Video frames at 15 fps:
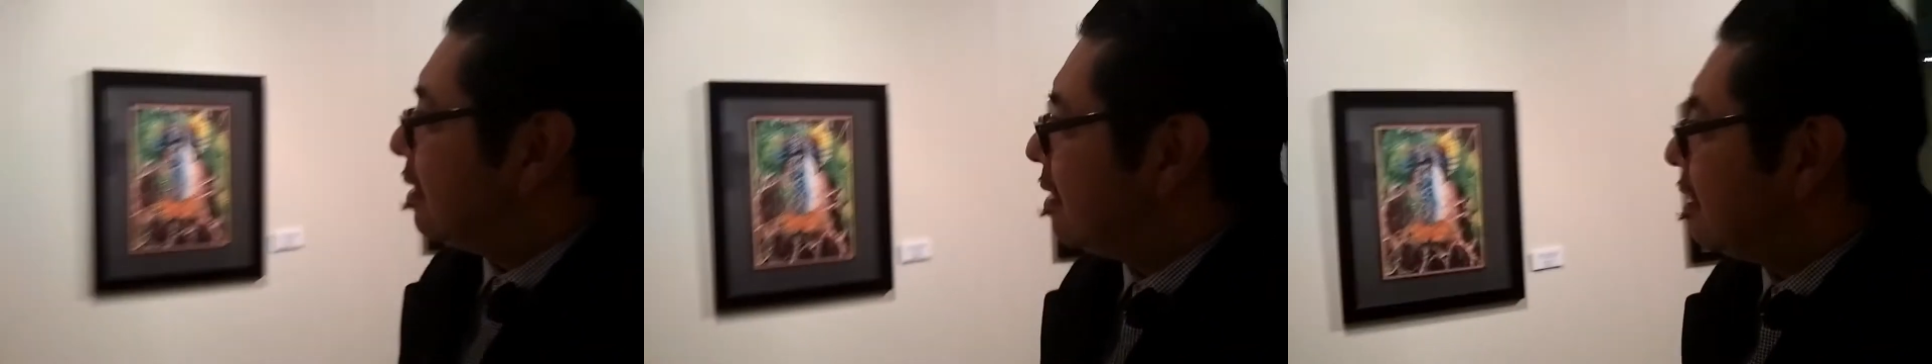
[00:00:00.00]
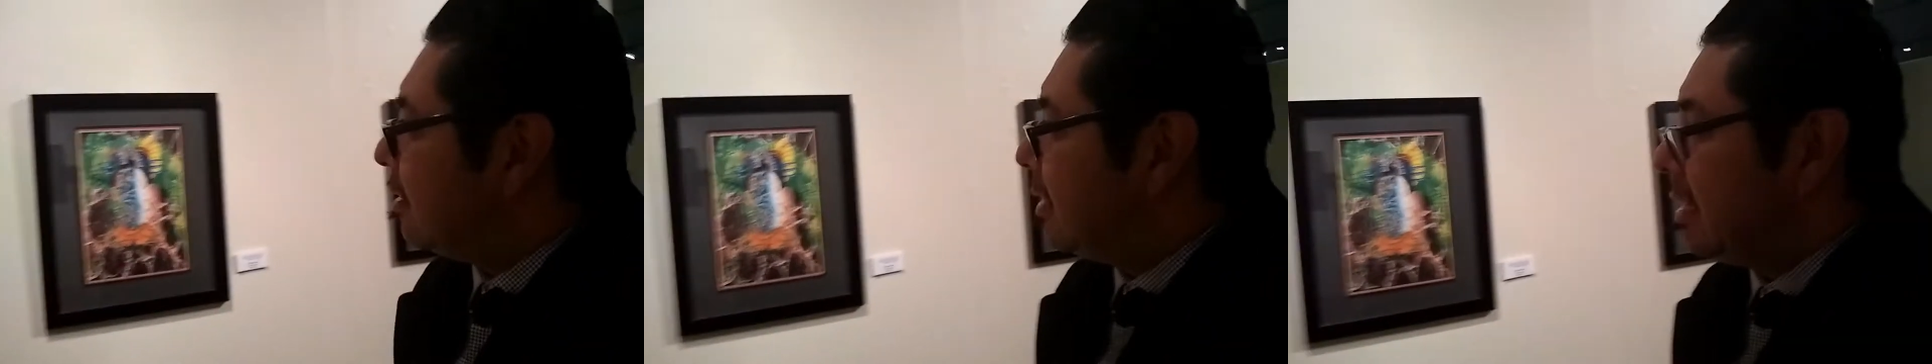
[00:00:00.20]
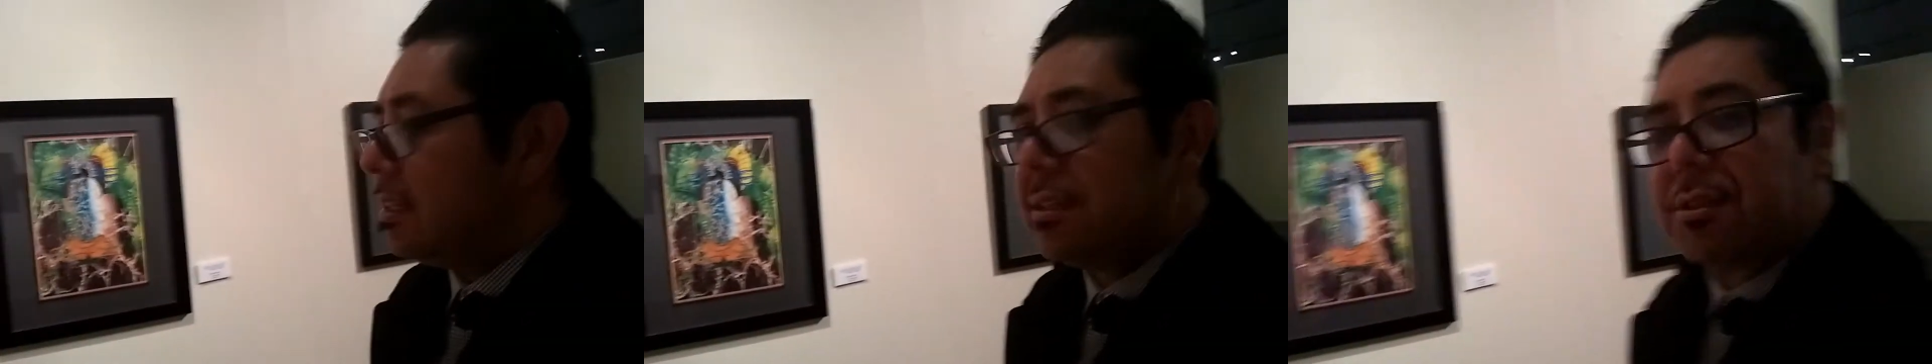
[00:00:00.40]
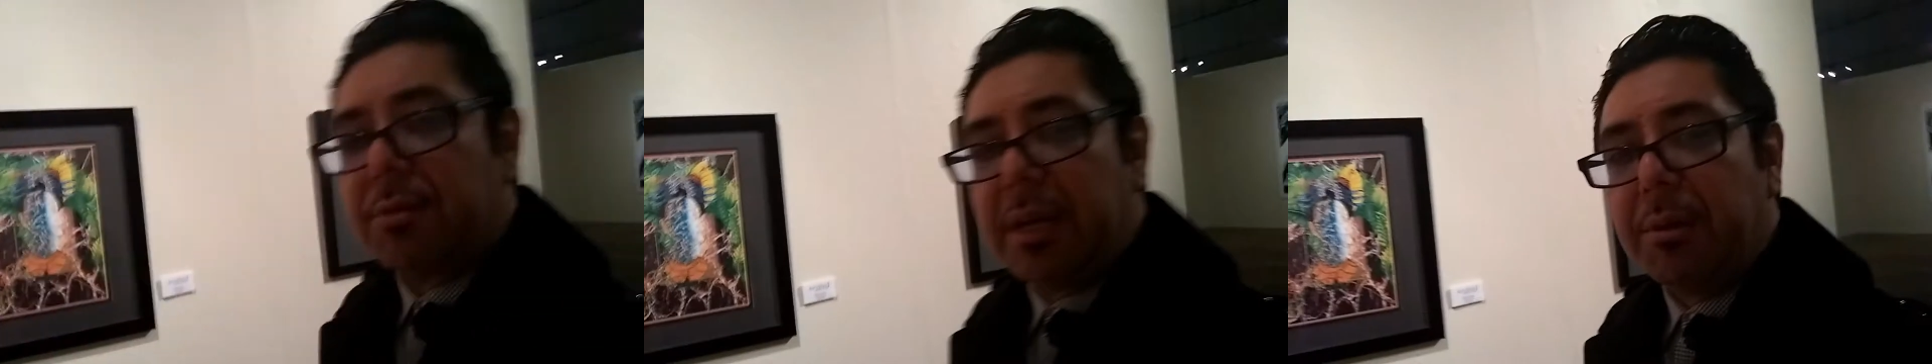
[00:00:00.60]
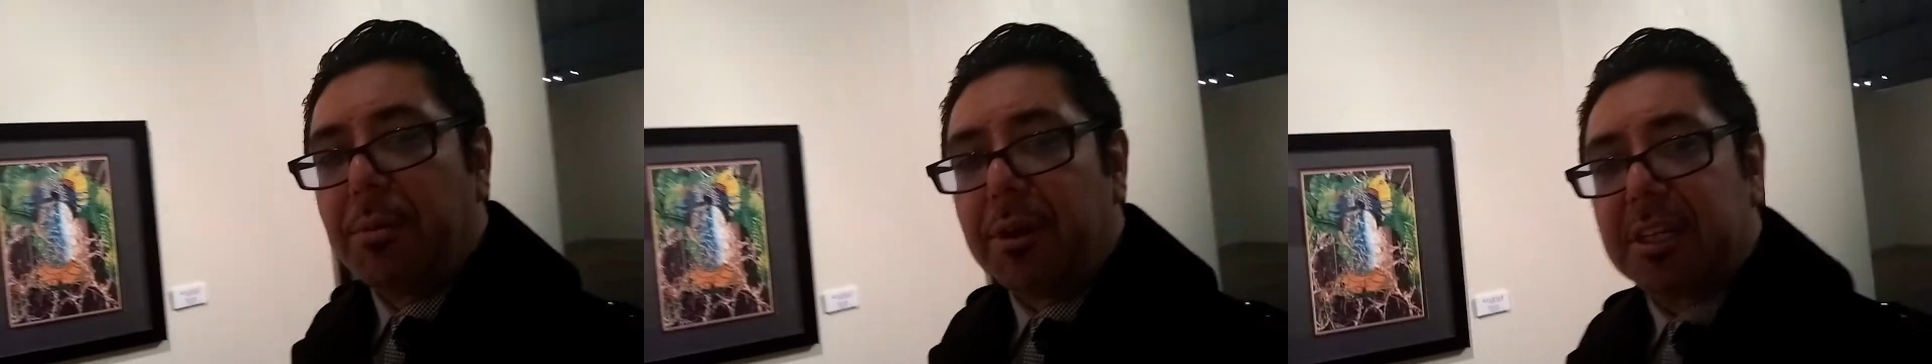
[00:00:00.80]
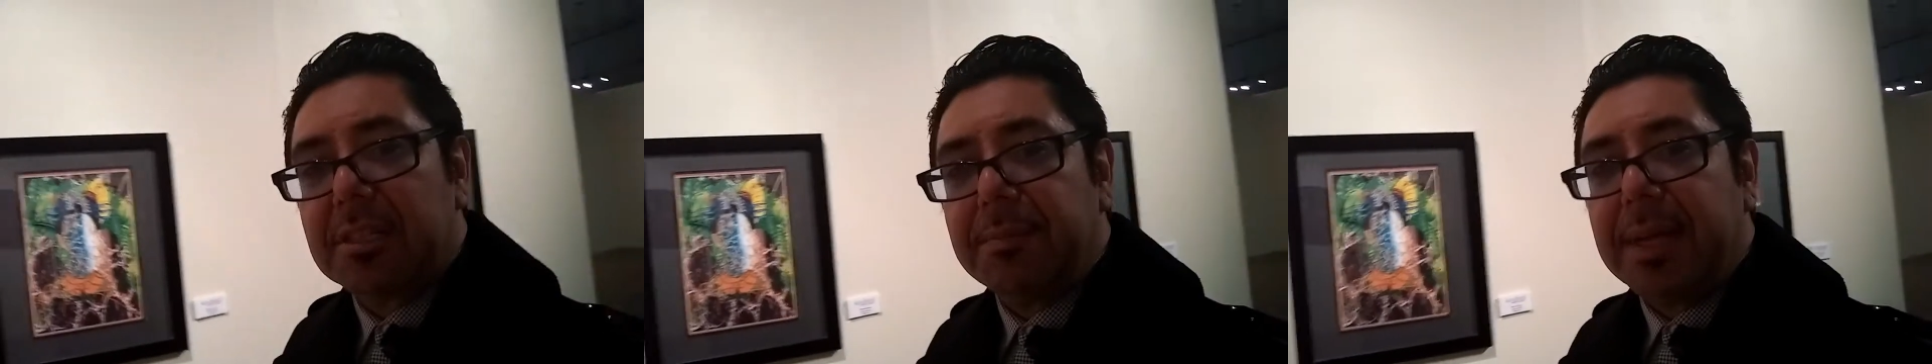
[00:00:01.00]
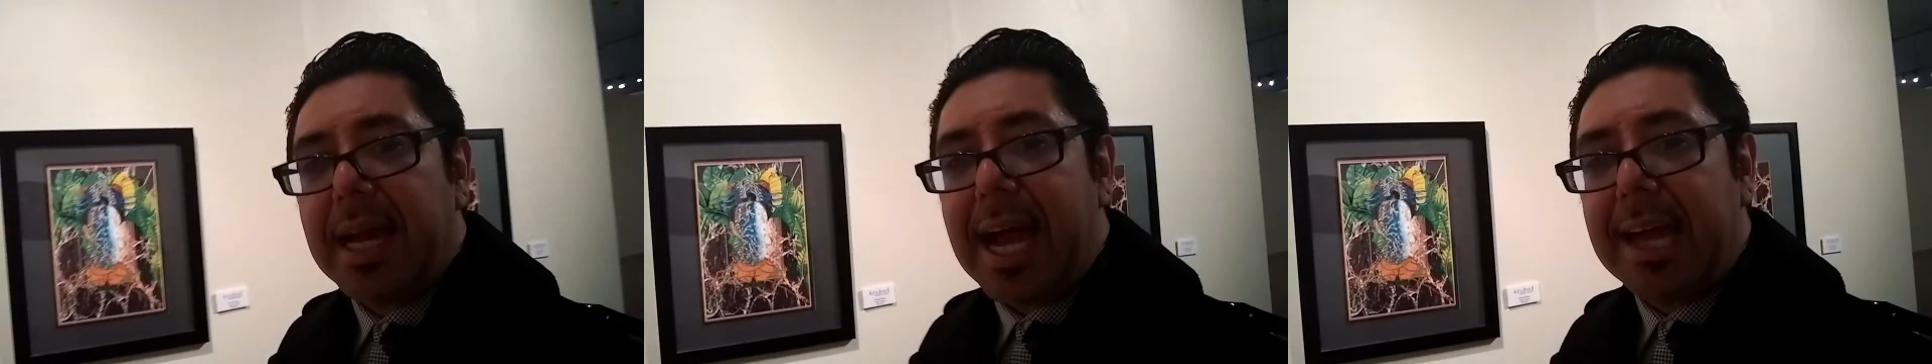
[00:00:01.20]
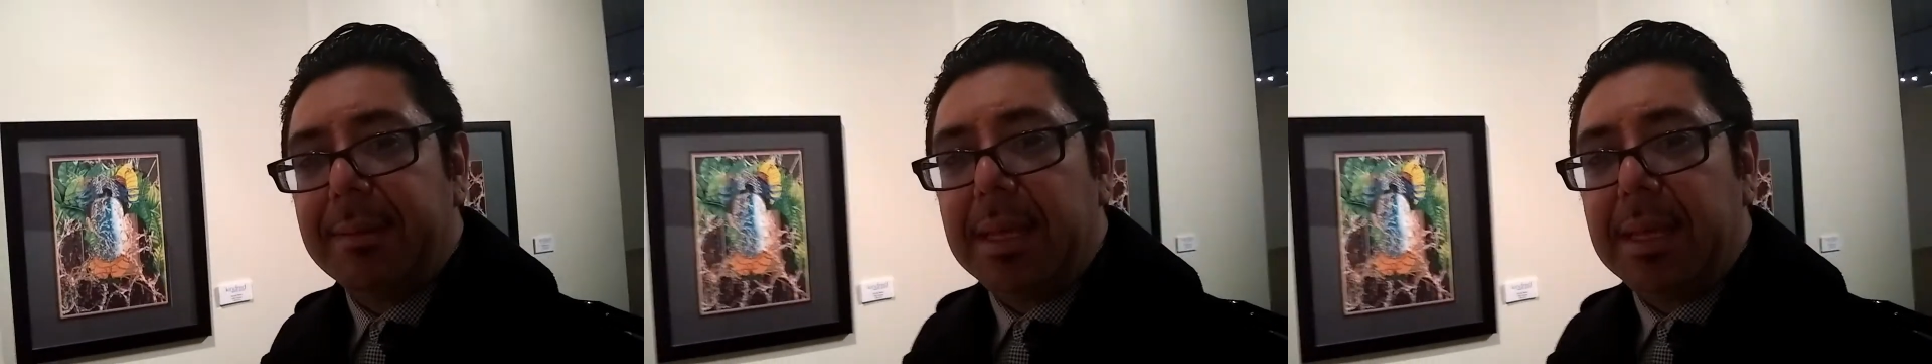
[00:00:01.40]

These 3 works behind me